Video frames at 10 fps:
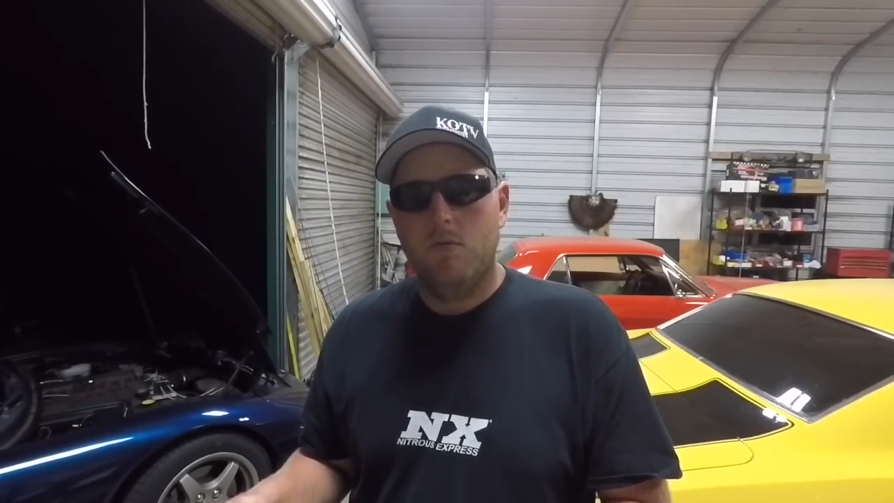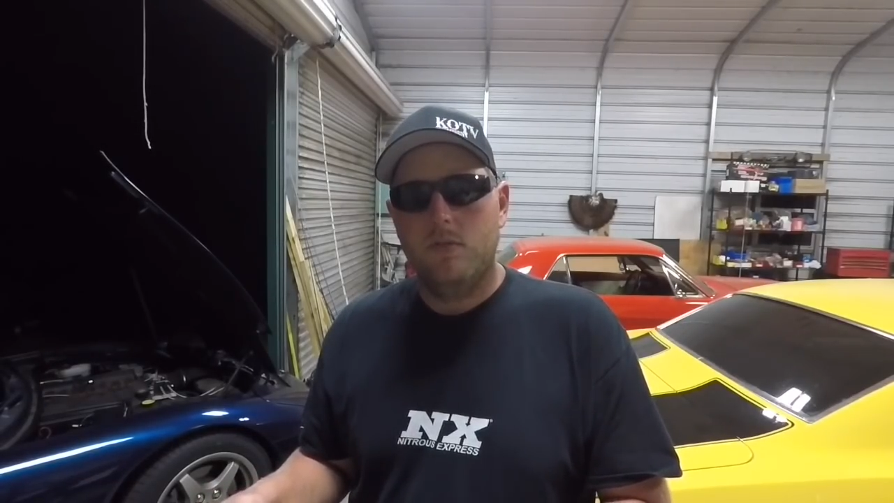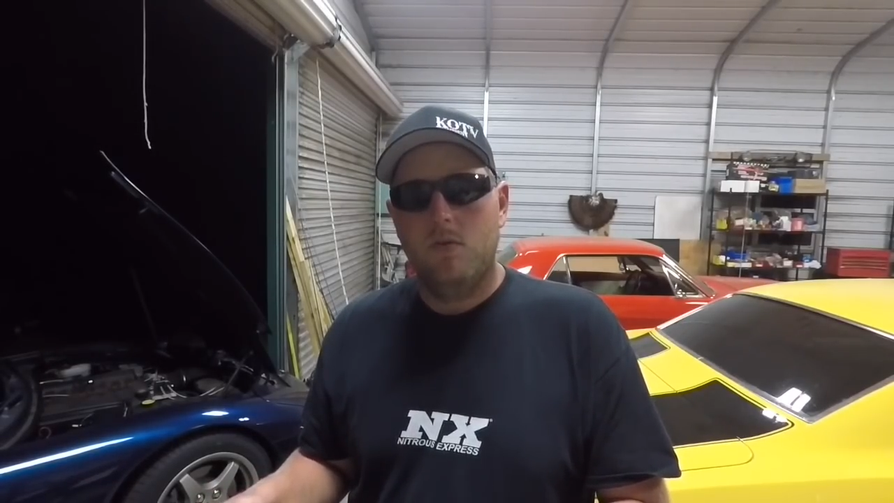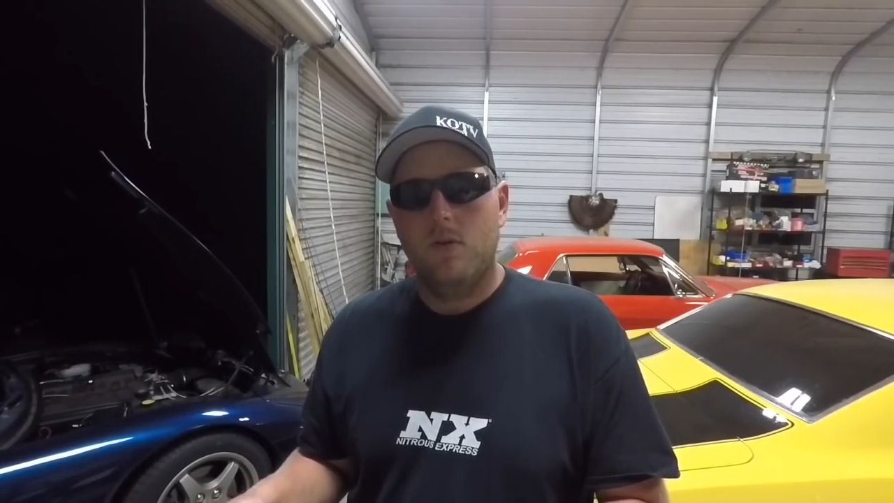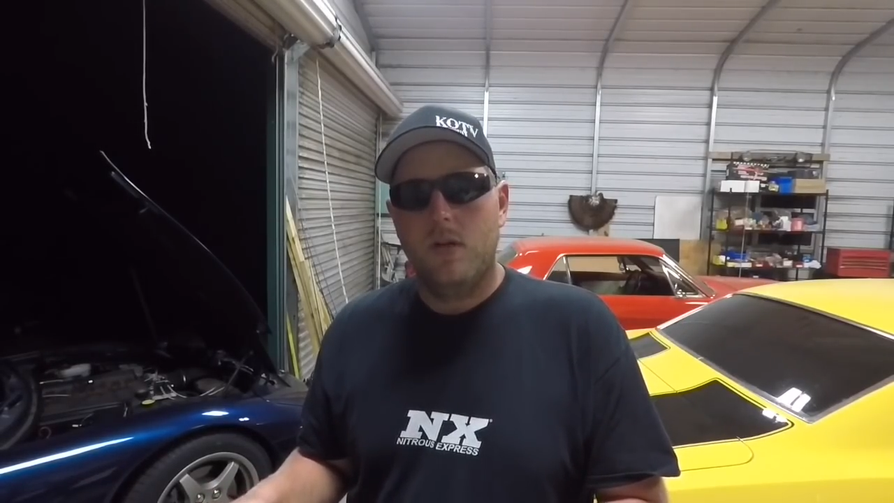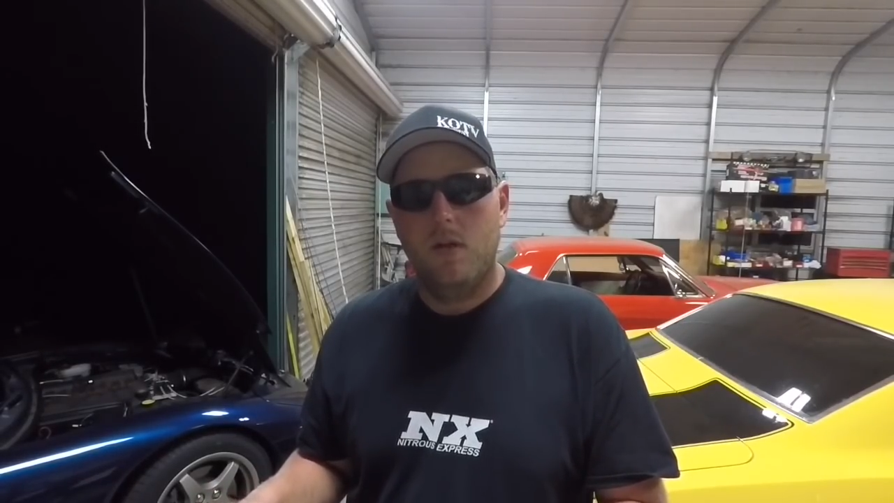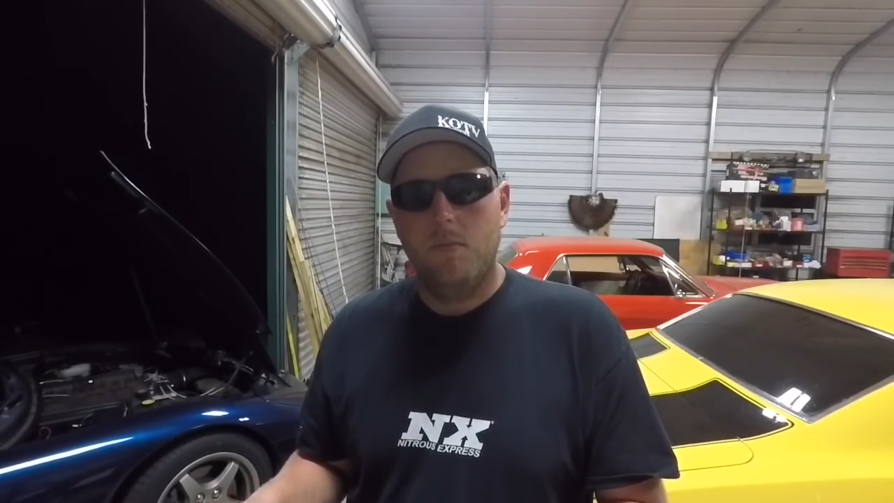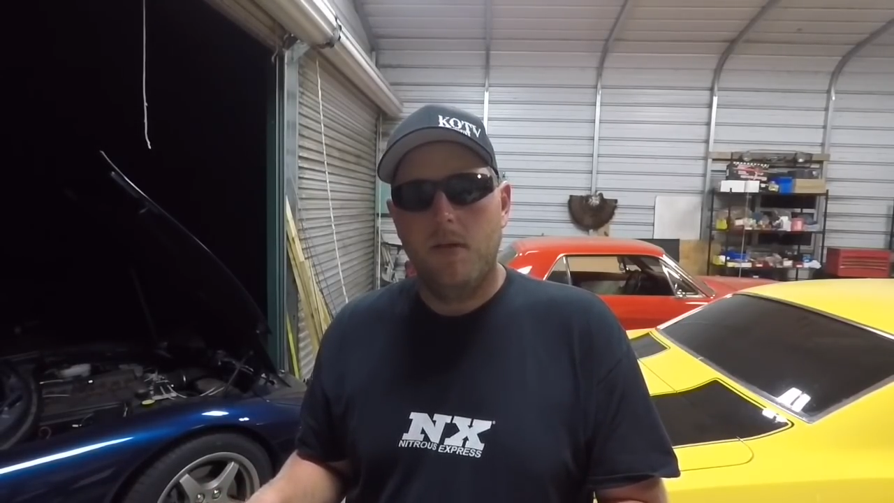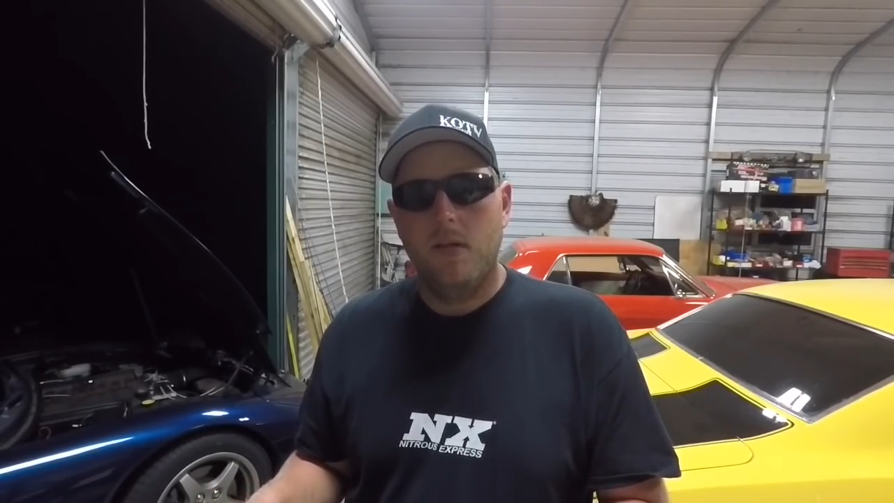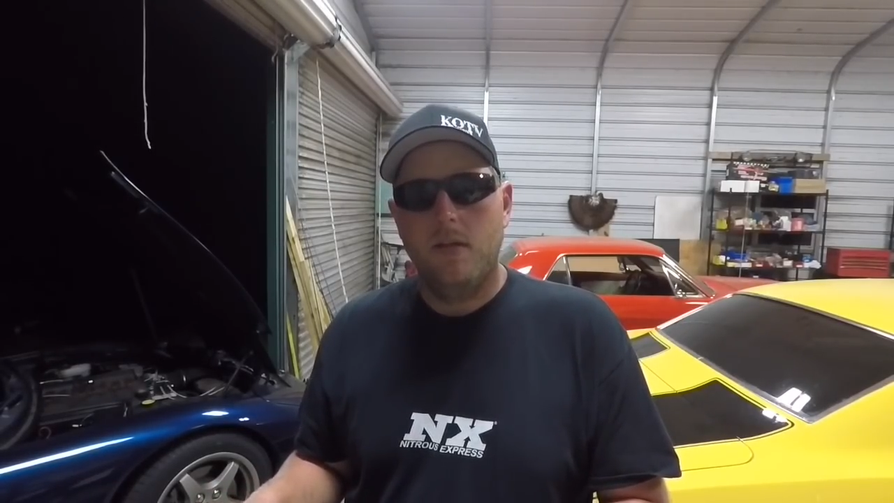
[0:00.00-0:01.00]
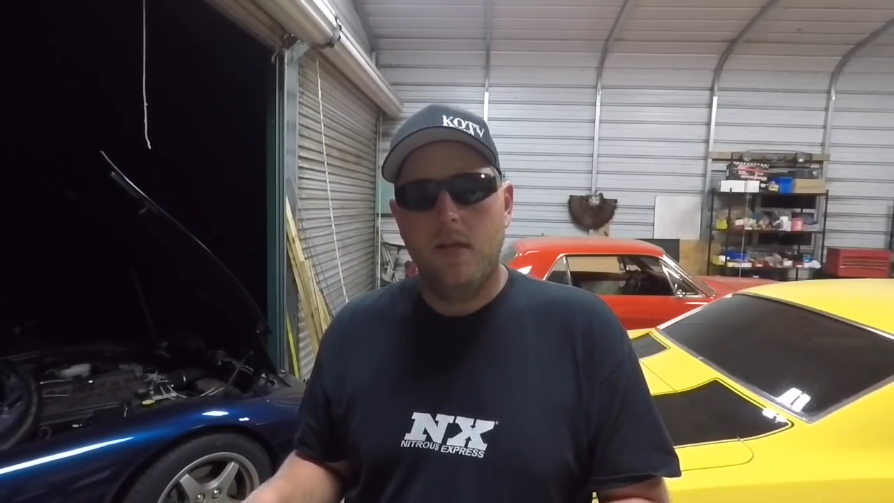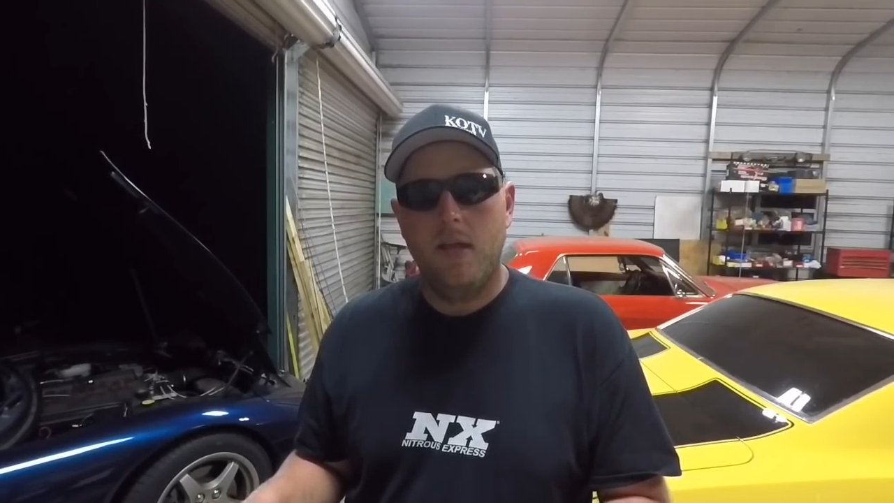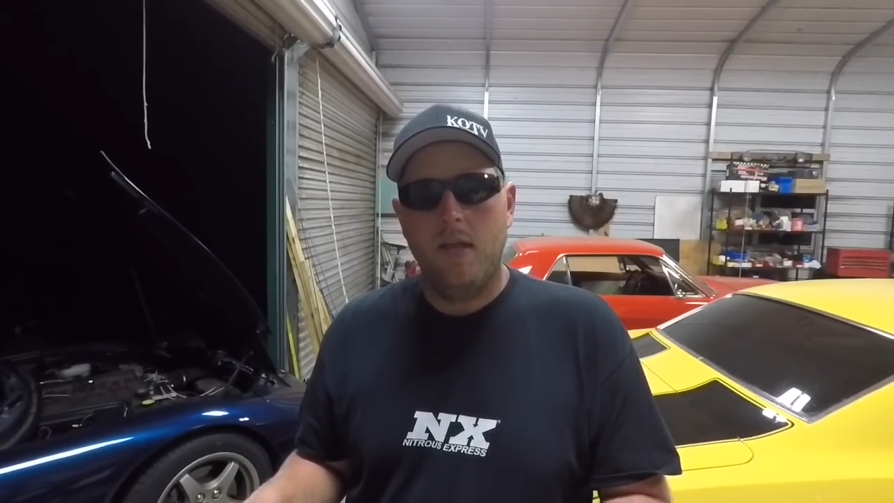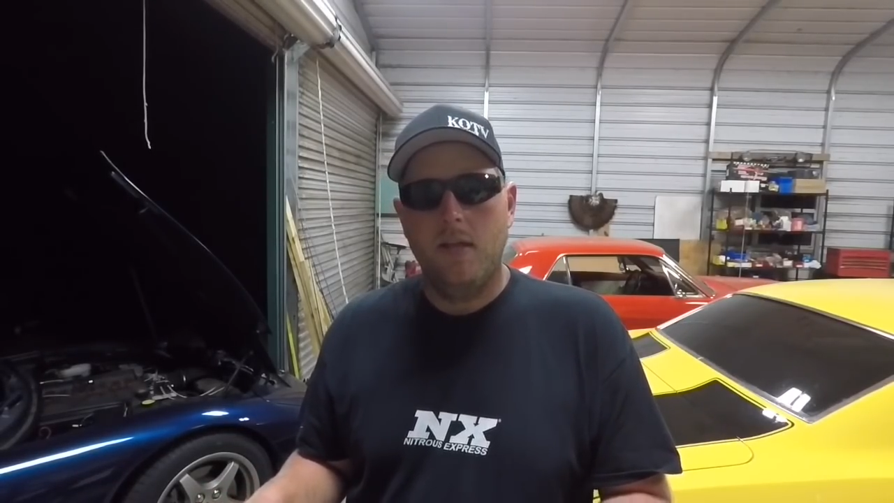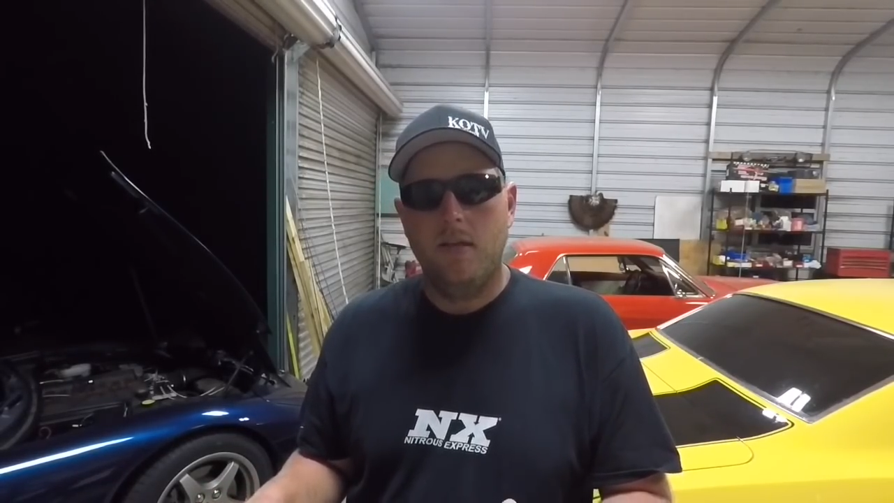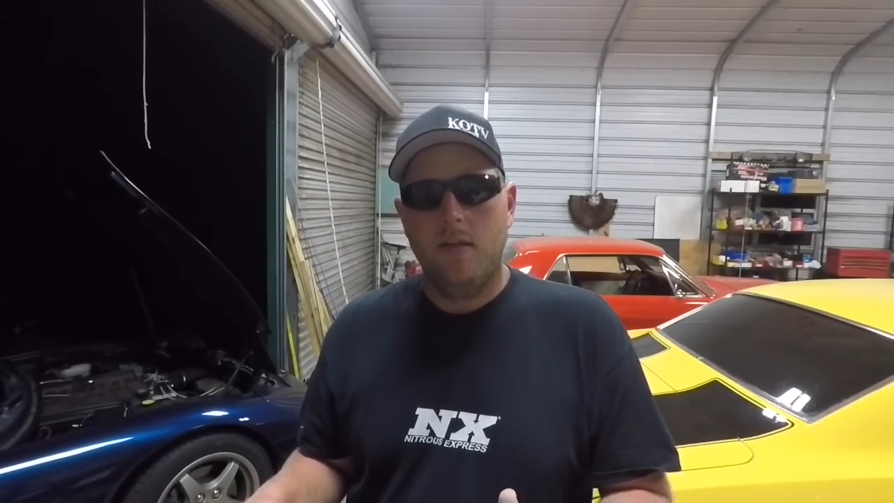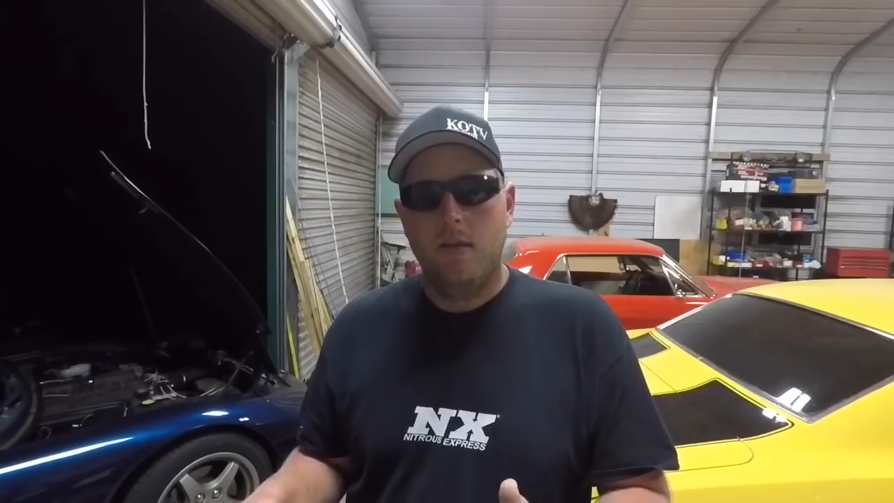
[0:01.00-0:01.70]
is going to come in and